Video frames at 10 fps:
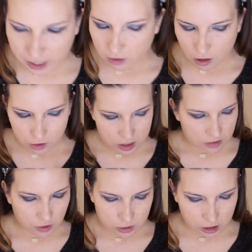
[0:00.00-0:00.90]
out all the
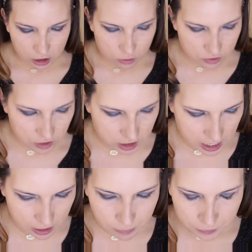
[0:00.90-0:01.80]
stuff I was going to use for
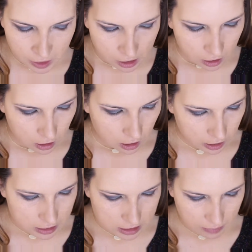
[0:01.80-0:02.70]
today,
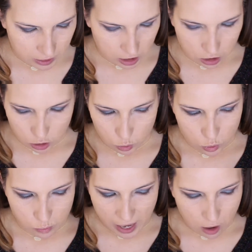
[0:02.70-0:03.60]
and since I'm going to
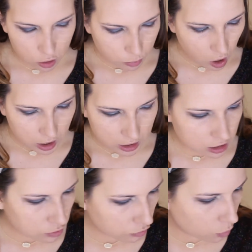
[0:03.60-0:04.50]
use powder
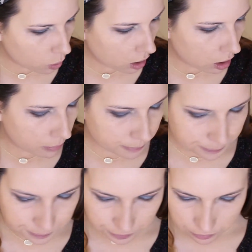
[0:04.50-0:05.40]
products for
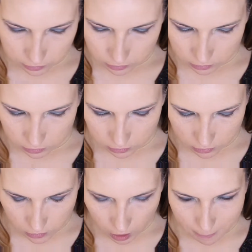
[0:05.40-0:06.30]

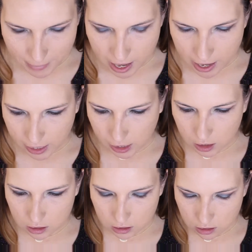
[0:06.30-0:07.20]
my
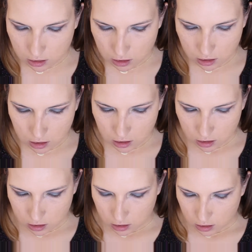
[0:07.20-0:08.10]

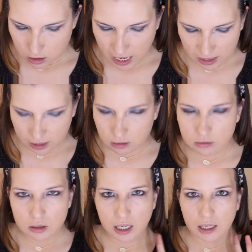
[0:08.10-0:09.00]
highlight
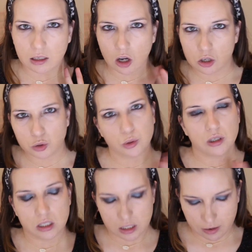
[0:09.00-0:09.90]
and contour
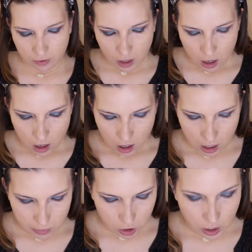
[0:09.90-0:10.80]
and stuff,
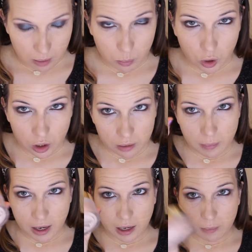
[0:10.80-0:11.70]
I'm going to go ahead and put
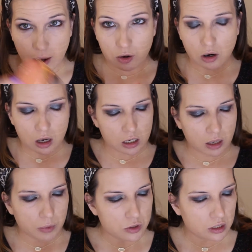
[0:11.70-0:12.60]
my powder on, and
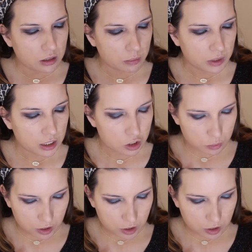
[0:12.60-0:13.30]
I'm using the Peach